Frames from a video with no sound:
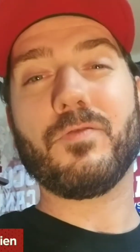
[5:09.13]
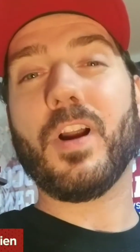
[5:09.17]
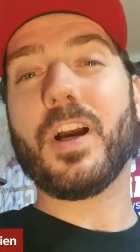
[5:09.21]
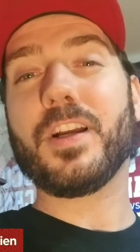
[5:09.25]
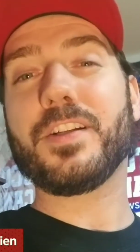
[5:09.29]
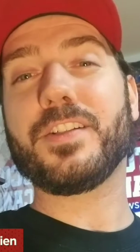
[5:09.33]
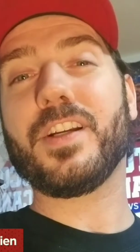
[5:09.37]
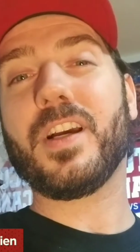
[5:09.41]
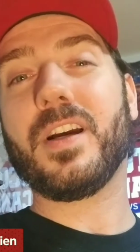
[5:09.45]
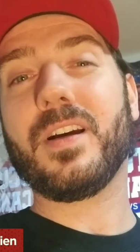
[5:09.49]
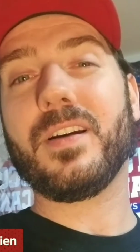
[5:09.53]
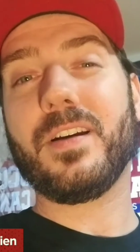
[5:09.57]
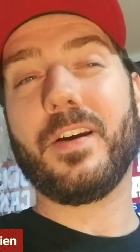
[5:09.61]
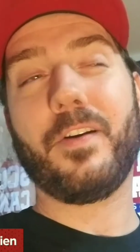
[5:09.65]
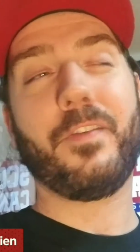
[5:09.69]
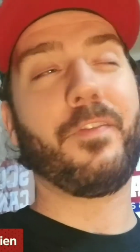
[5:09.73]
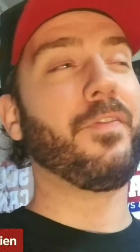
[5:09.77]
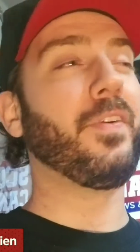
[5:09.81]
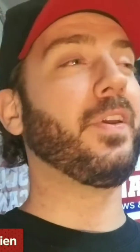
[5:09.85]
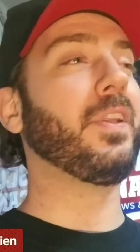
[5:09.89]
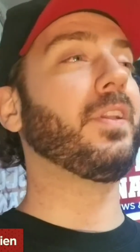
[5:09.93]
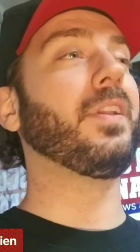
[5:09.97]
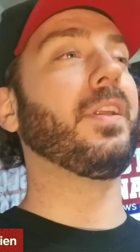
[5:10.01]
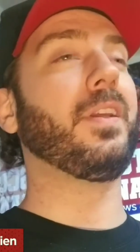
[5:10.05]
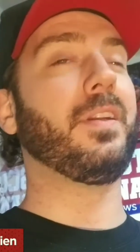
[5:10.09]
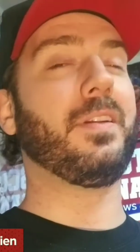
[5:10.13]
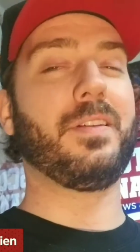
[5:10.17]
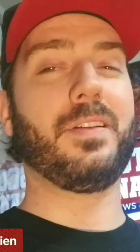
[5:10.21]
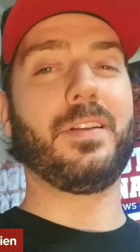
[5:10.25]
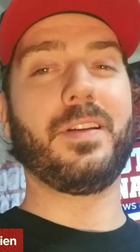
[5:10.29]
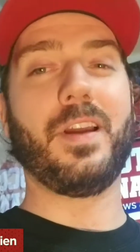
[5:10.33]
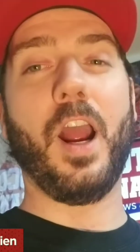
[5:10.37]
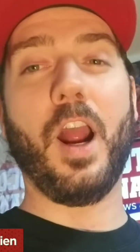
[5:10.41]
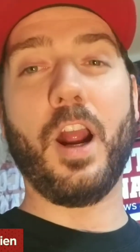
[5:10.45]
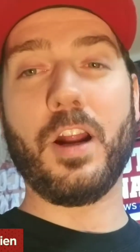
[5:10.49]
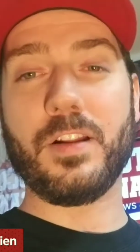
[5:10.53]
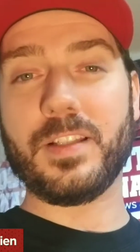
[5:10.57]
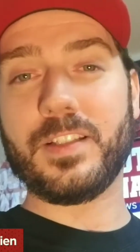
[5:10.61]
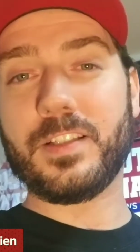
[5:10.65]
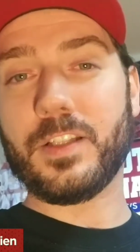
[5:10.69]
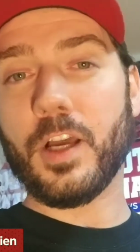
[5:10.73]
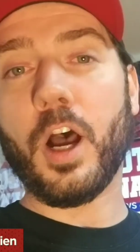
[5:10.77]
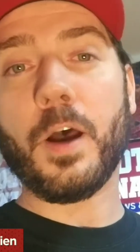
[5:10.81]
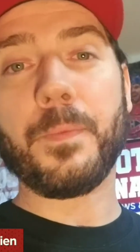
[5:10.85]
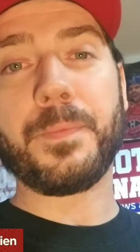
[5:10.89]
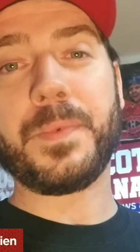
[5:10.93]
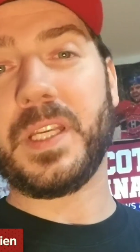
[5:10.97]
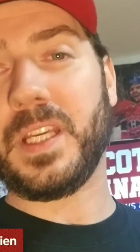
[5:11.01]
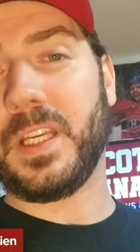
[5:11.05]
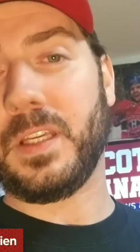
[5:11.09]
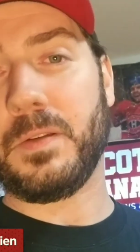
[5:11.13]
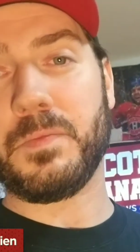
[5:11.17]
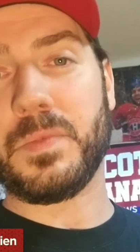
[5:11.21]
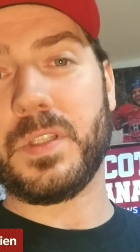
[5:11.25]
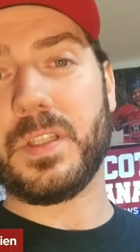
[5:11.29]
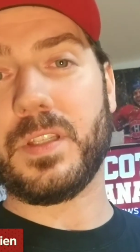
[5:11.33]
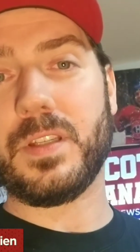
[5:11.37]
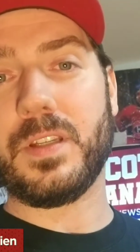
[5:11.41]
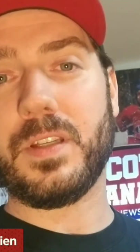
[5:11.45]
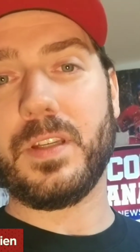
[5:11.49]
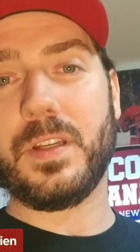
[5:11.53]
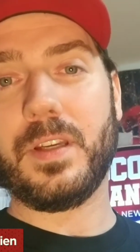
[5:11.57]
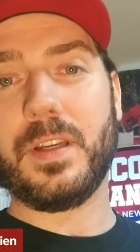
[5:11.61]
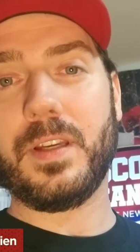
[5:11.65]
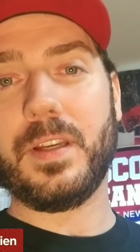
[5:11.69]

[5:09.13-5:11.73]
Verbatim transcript: Russia, Finland are the top teams